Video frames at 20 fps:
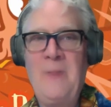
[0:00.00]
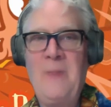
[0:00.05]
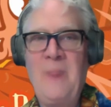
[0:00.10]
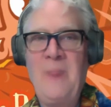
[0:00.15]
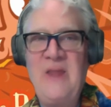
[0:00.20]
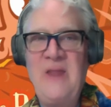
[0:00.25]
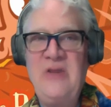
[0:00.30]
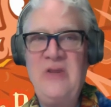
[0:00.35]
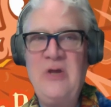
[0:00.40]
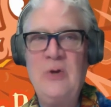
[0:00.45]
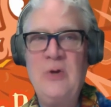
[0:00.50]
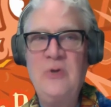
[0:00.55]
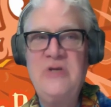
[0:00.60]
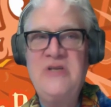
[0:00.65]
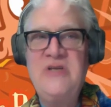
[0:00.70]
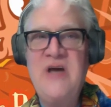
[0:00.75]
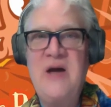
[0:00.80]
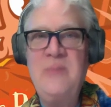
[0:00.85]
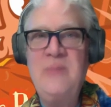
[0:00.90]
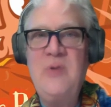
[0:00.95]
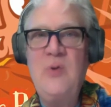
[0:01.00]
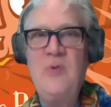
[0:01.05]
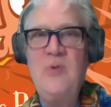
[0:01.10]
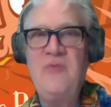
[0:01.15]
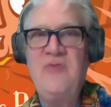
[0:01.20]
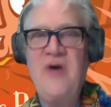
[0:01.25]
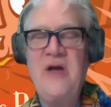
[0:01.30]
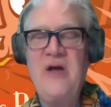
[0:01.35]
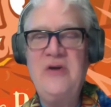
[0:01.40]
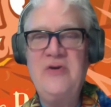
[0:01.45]
the only time you would
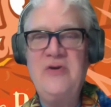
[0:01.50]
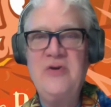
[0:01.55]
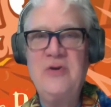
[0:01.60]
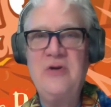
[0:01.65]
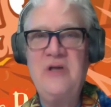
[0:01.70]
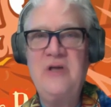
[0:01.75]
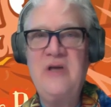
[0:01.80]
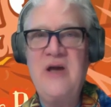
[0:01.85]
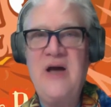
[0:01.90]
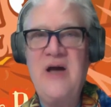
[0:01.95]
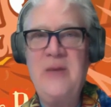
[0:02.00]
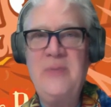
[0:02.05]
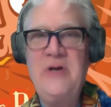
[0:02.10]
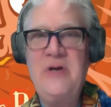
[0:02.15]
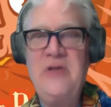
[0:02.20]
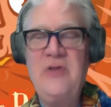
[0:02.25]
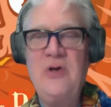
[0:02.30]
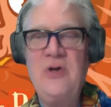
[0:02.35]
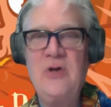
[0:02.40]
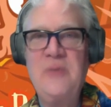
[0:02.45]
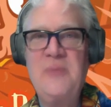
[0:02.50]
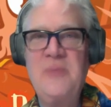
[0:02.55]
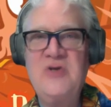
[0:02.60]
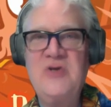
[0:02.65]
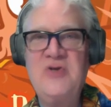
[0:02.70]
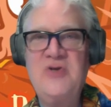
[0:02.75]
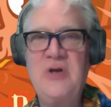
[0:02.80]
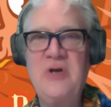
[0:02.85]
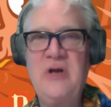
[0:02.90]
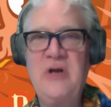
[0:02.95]
find dirty comedy, the only
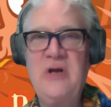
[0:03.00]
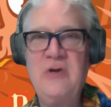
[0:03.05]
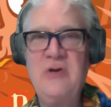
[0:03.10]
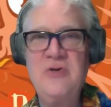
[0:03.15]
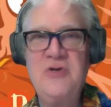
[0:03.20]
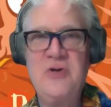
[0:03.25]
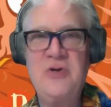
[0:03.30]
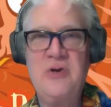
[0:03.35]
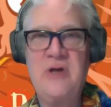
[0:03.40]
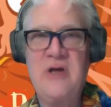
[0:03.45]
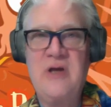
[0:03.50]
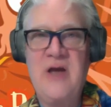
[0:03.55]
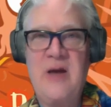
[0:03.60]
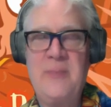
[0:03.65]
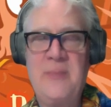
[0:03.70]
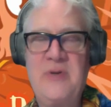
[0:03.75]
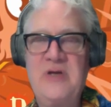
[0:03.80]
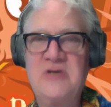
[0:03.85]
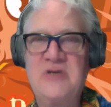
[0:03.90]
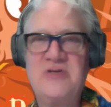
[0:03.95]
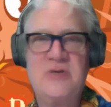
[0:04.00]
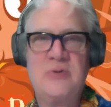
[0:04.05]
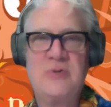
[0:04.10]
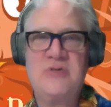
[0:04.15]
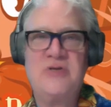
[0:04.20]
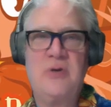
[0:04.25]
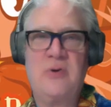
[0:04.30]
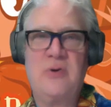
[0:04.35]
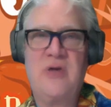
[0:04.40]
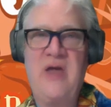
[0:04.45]
place you could hear dirty comedy, because there was
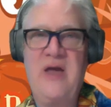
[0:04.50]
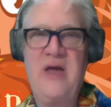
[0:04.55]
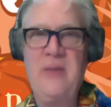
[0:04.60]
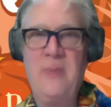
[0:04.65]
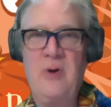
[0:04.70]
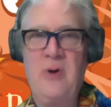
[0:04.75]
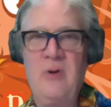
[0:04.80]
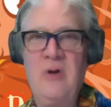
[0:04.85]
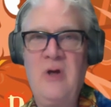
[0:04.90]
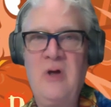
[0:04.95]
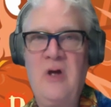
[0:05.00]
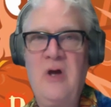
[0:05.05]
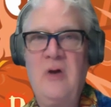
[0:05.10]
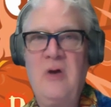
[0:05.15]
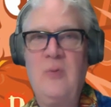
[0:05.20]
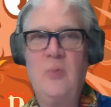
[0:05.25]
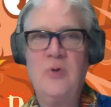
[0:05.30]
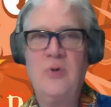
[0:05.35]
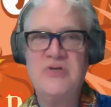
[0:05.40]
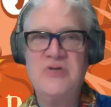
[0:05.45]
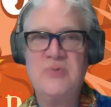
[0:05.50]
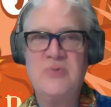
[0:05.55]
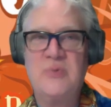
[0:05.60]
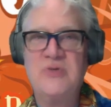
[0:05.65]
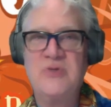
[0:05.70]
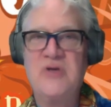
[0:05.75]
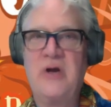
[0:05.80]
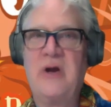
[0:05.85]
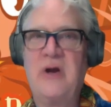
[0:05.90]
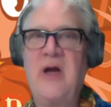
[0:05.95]
no cable, was
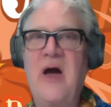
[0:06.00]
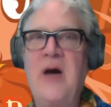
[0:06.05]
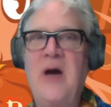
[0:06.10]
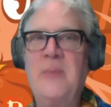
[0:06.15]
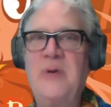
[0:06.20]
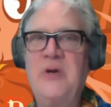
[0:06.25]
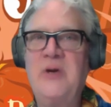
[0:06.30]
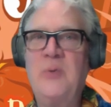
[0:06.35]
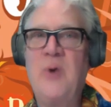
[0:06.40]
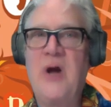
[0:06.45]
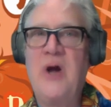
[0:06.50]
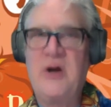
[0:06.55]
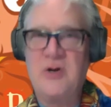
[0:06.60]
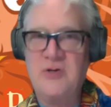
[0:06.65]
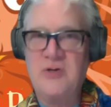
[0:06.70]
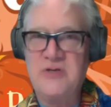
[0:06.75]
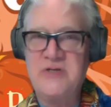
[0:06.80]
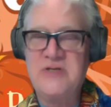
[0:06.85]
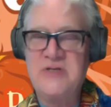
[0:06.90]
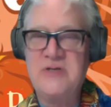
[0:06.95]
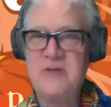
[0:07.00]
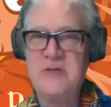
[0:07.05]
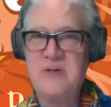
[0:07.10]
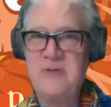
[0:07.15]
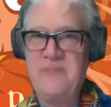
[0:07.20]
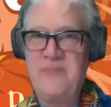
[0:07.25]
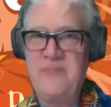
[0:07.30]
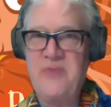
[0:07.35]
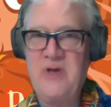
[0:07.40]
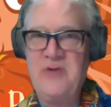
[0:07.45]
on Comedy Records,
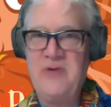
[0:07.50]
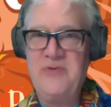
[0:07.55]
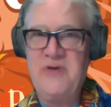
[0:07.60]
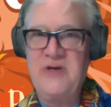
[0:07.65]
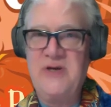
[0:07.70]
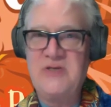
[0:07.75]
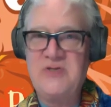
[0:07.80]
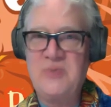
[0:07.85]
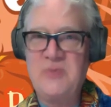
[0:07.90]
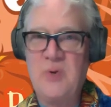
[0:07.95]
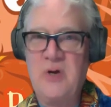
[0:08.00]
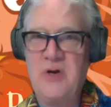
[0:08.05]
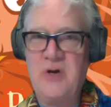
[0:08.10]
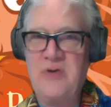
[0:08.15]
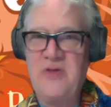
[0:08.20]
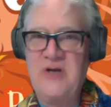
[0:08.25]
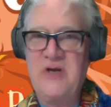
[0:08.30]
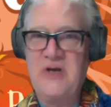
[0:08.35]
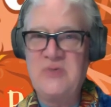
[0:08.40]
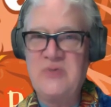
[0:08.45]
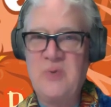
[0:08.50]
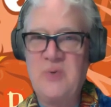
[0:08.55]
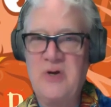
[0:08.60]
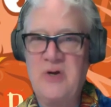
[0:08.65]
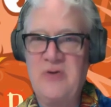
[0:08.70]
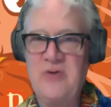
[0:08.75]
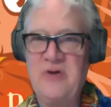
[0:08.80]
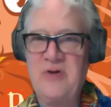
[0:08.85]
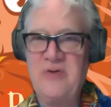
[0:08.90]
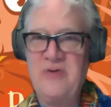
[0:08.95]
and that's where
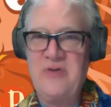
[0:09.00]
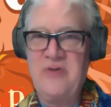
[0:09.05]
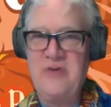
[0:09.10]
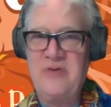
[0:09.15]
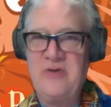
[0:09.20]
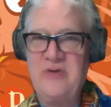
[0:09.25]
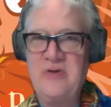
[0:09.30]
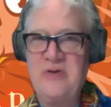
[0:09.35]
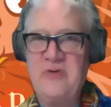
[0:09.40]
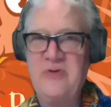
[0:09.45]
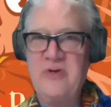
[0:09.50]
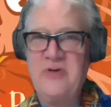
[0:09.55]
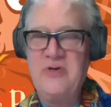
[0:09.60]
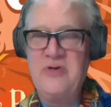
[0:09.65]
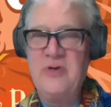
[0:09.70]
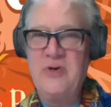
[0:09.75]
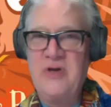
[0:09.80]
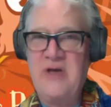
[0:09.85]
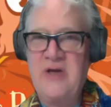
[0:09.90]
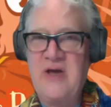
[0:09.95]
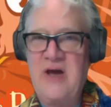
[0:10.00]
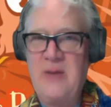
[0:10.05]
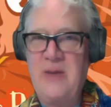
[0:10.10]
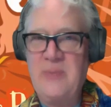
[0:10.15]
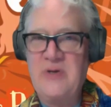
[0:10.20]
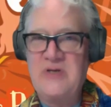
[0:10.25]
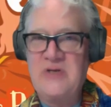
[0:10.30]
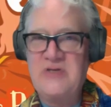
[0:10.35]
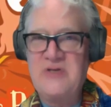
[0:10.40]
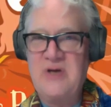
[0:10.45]
the dirty
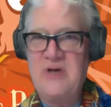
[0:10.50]
comics